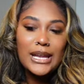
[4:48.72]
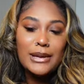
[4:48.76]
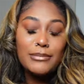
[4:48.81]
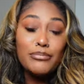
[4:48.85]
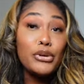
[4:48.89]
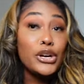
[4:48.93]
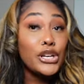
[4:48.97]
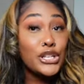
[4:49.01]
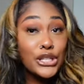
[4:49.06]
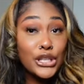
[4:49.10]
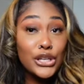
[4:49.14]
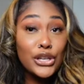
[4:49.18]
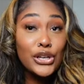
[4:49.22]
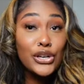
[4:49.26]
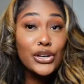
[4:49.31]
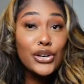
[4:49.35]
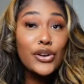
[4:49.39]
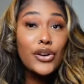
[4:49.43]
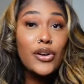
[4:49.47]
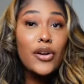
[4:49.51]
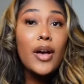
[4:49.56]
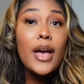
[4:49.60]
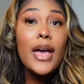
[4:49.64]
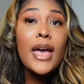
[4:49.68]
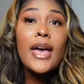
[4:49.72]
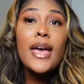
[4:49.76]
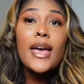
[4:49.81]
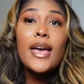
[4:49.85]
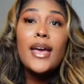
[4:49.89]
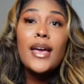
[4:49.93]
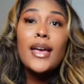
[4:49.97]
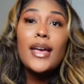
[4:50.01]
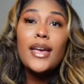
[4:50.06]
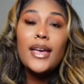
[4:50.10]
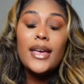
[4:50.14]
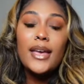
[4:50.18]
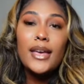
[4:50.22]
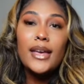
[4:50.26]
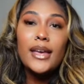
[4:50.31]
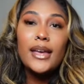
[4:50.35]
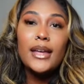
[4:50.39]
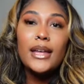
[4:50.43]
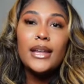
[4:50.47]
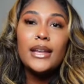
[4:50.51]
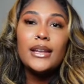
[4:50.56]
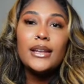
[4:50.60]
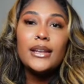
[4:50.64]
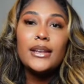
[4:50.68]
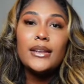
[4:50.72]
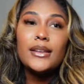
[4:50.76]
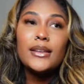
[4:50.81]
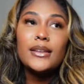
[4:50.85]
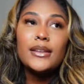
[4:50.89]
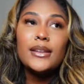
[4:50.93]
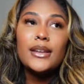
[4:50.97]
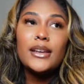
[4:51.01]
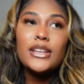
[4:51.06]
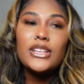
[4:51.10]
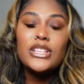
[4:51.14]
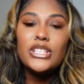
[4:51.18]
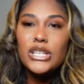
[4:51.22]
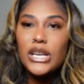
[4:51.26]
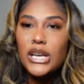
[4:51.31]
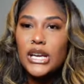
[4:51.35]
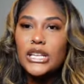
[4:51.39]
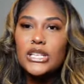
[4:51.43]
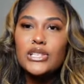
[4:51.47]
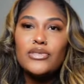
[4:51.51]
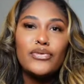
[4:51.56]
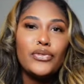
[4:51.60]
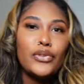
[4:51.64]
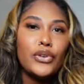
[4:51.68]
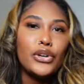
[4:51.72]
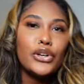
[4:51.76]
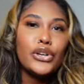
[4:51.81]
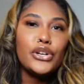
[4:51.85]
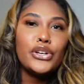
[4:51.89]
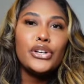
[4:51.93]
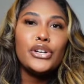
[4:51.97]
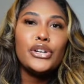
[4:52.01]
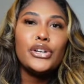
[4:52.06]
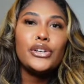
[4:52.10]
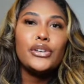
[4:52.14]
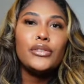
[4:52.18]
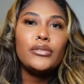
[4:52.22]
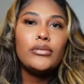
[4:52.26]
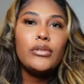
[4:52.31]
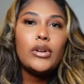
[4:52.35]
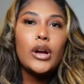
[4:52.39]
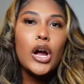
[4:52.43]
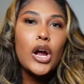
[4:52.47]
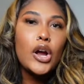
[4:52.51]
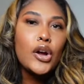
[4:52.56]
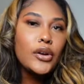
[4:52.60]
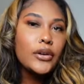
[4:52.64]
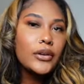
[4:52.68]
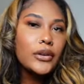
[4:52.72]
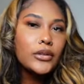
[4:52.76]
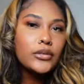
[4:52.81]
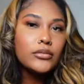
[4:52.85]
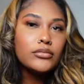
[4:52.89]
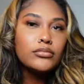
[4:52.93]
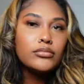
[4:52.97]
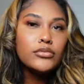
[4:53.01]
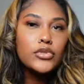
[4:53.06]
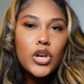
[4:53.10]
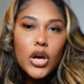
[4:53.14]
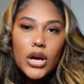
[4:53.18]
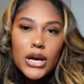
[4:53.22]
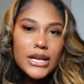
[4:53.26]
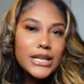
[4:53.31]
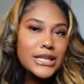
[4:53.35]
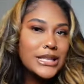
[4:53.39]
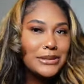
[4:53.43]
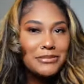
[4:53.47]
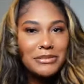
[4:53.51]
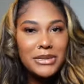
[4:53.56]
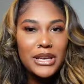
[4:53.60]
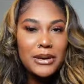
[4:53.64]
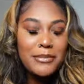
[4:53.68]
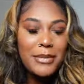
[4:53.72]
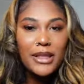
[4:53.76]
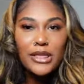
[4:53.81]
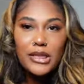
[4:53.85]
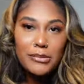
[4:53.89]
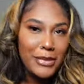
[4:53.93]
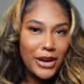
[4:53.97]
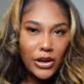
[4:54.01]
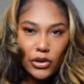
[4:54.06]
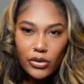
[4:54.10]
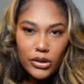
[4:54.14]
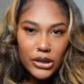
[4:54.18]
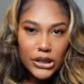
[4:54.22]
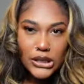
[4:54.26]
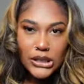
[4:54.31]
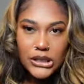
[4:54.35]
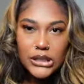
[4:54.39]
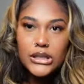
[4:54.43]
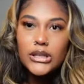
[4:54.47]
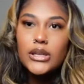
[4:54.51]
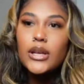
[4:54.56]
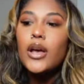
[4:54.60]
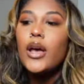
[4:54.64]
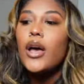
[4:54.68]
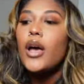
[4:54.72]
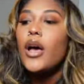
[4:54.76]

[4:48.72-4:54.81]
press and curl in exchange for her talking to me about the microlinks.